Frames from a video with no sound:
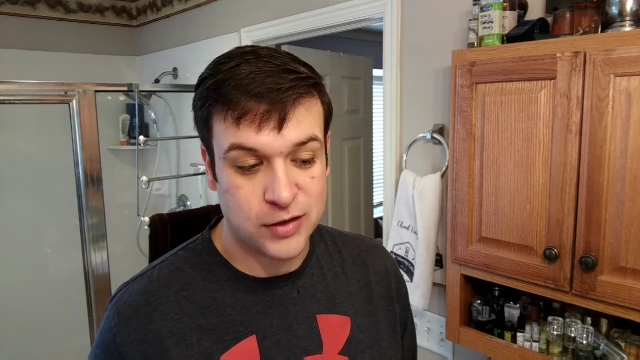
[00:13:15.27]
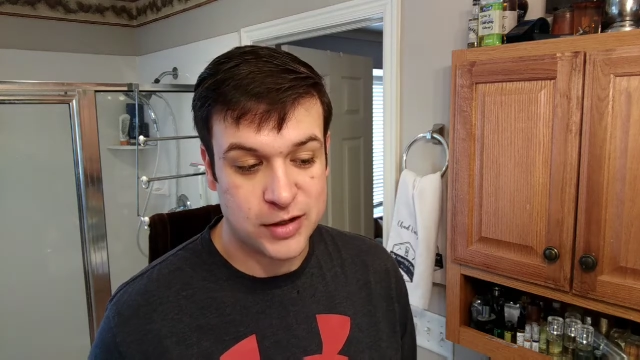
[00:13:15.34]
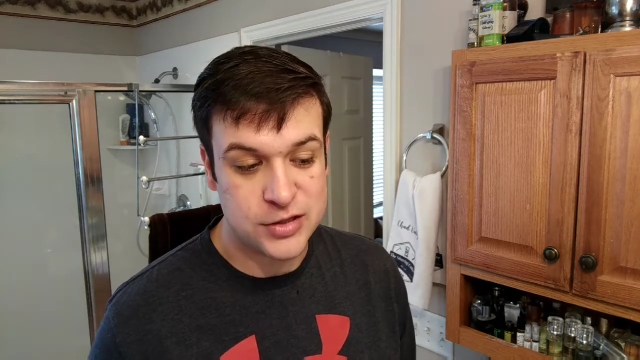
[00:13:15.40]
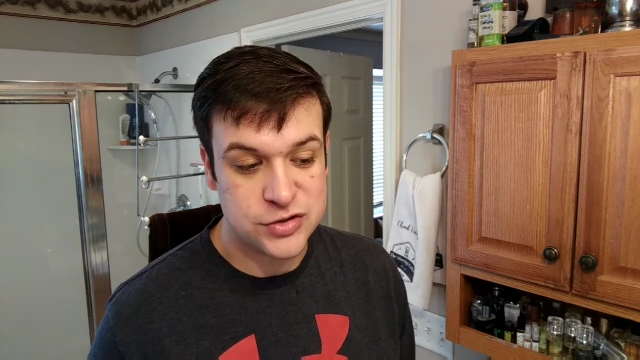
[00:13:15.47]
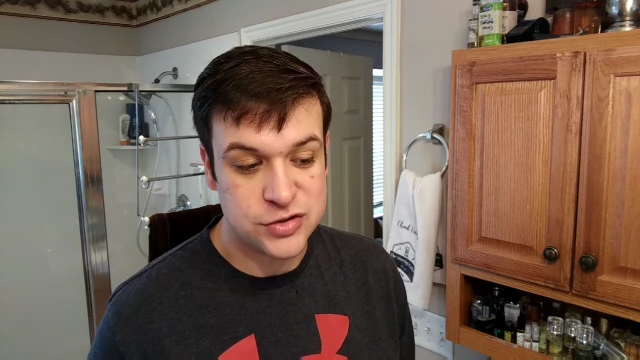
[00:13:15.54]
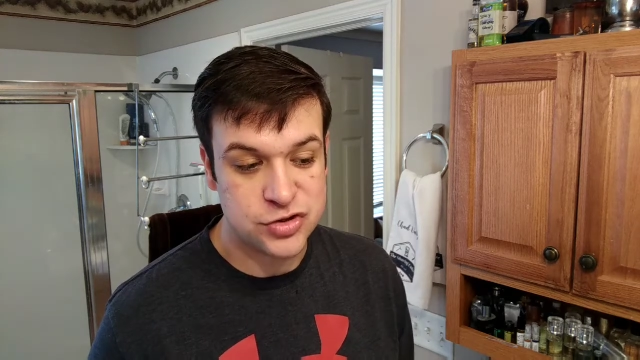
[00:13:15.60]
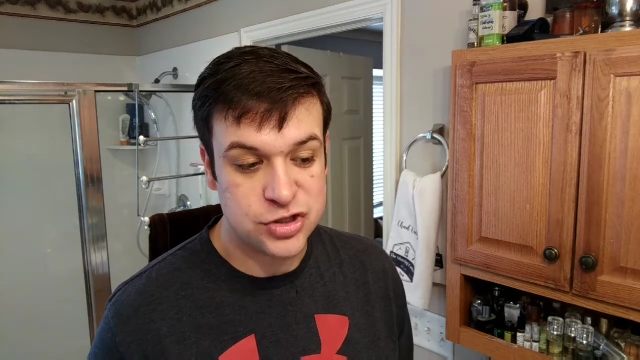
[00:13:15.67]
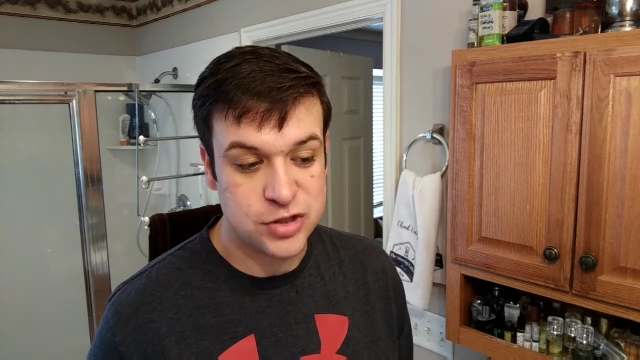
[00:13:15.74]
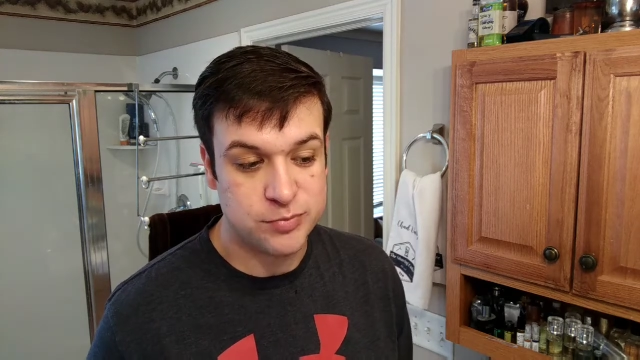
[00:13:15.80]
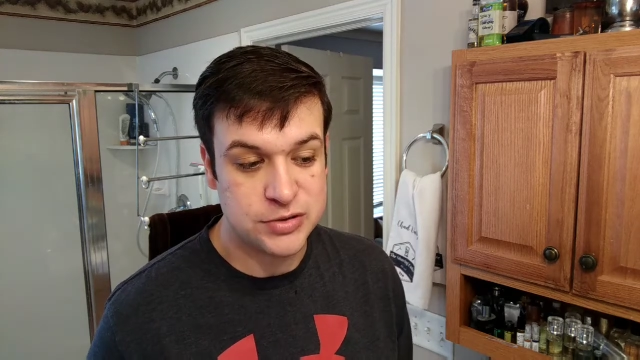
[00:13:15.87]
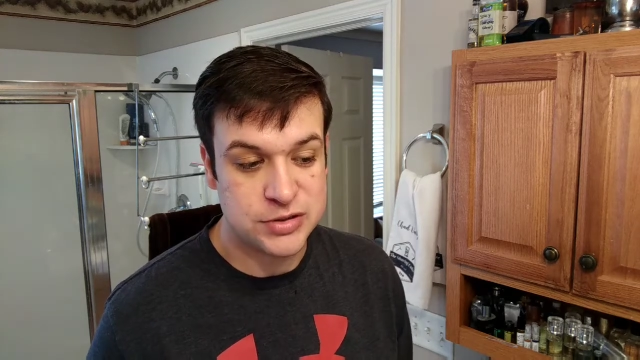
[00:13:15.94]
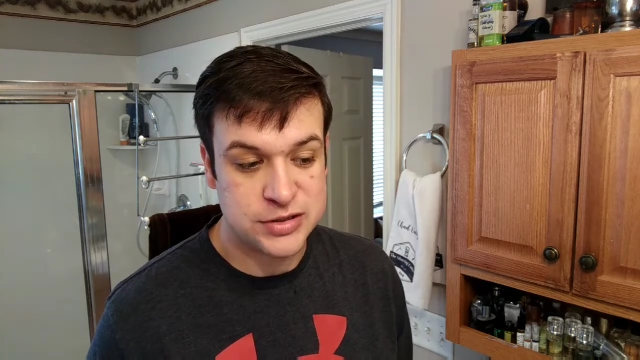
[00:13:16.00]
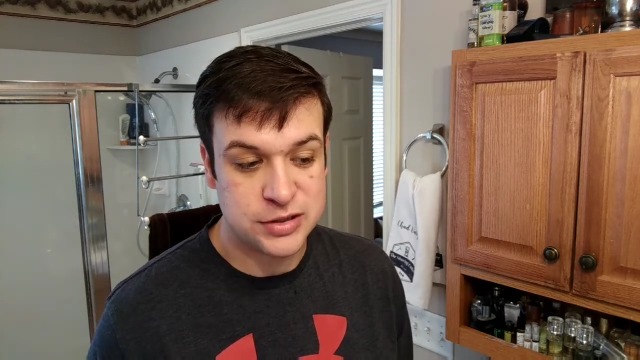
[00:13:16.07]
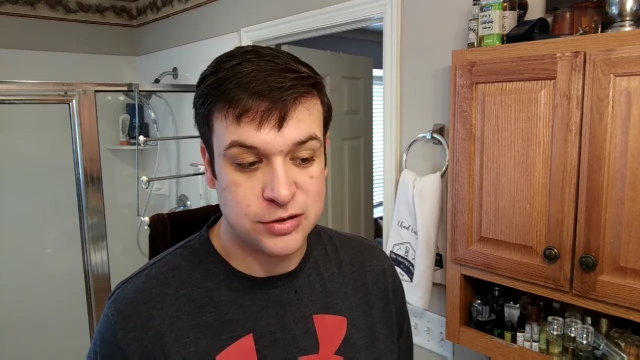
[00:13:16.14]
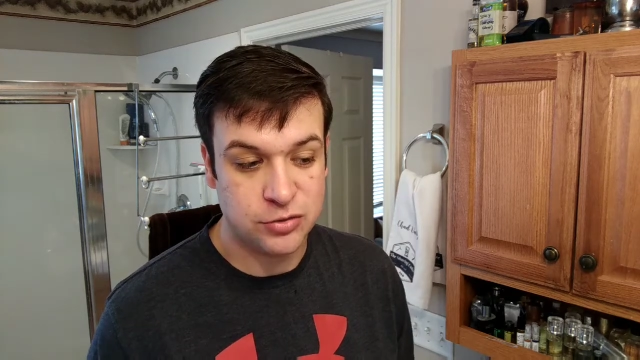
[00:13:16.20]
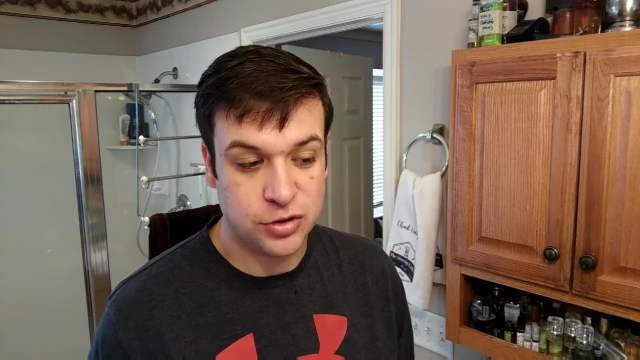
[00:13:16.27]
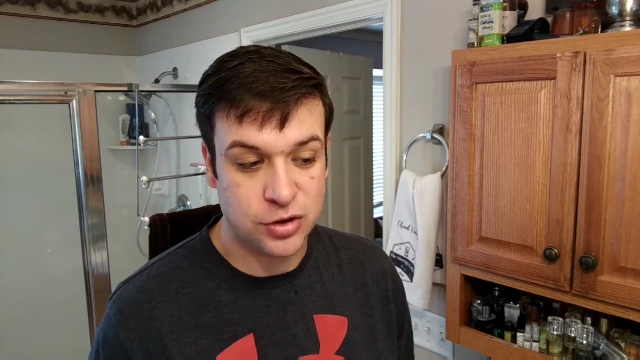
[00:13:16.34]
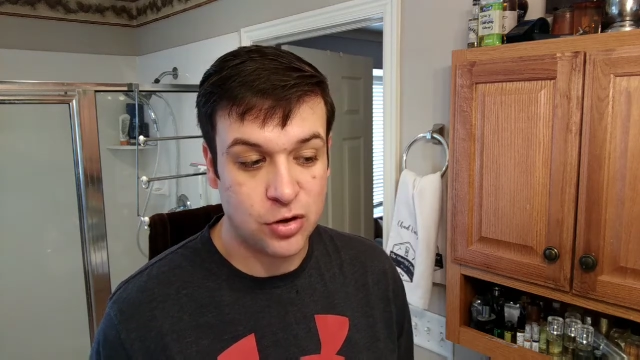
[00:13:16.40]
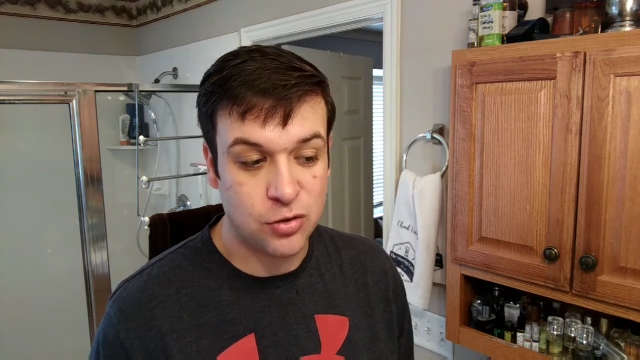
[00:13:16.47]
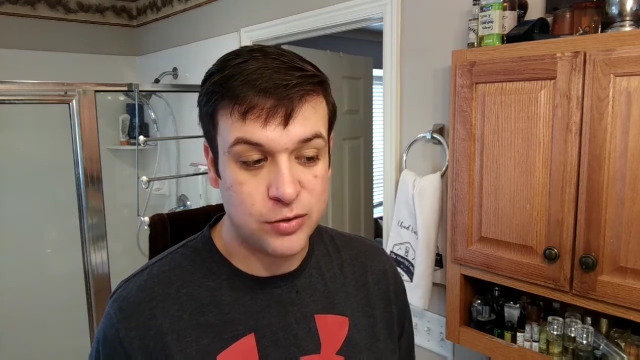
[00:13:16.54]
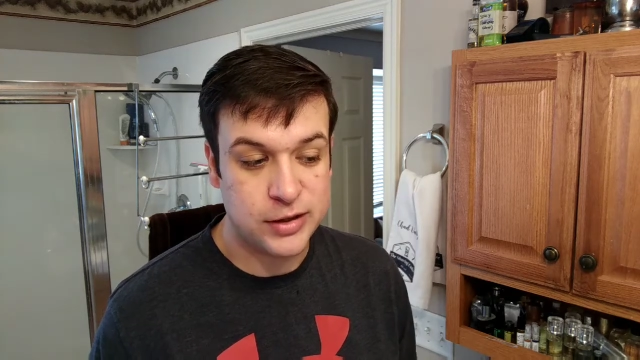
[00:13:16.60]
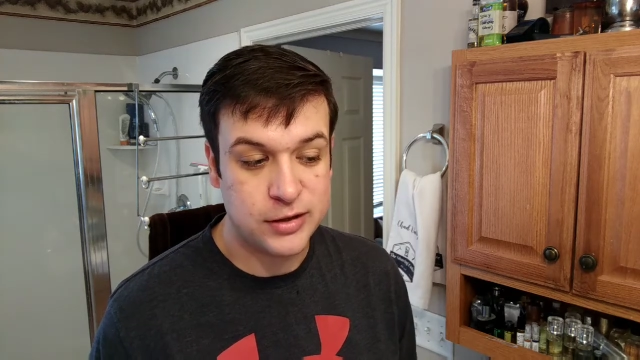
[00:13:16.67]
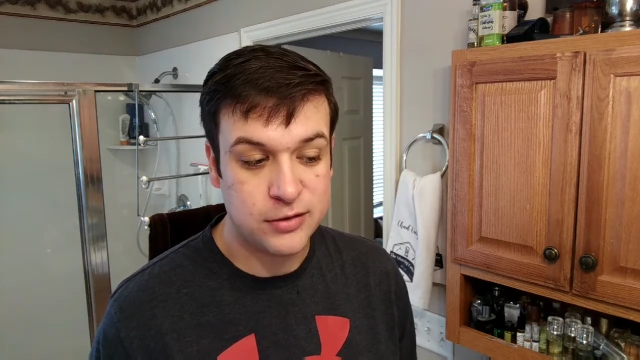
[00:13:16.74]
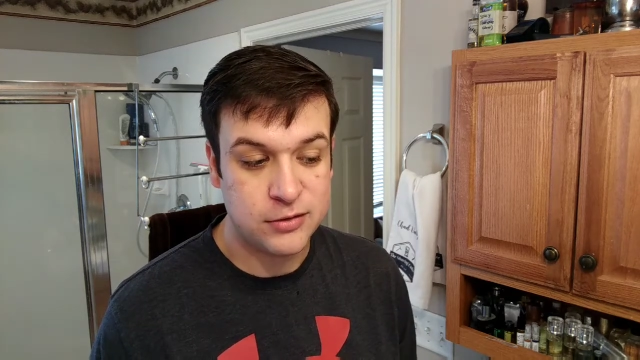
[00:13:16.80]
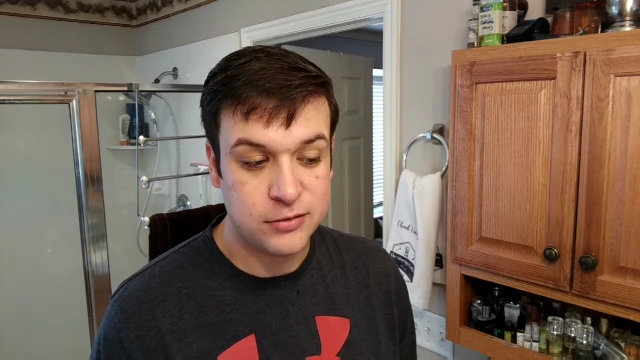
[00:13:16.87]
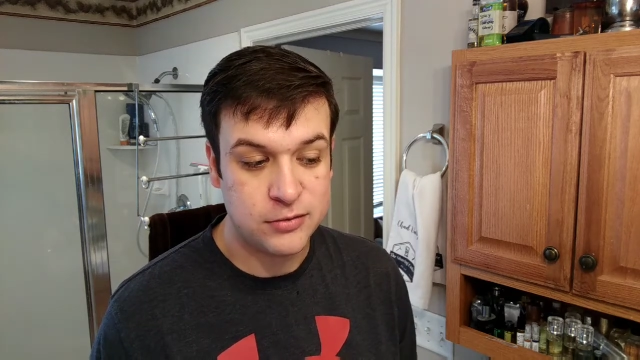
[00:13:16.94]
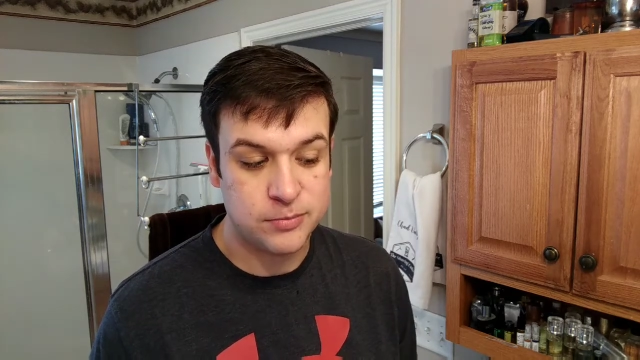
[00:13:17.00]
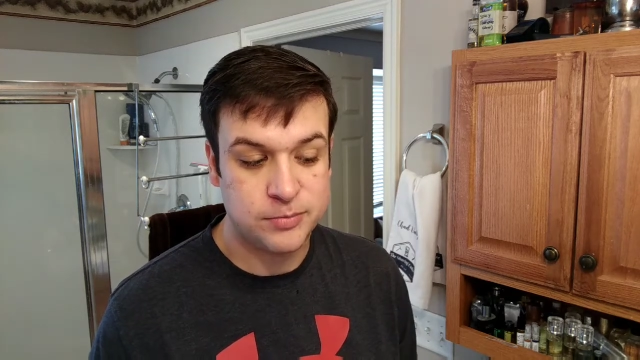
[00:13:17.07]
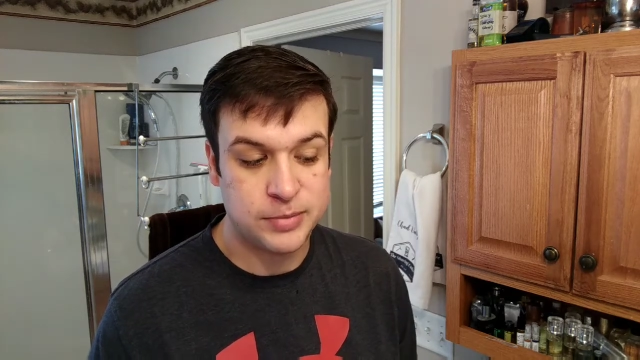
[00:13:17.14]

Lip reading: relationship is still going,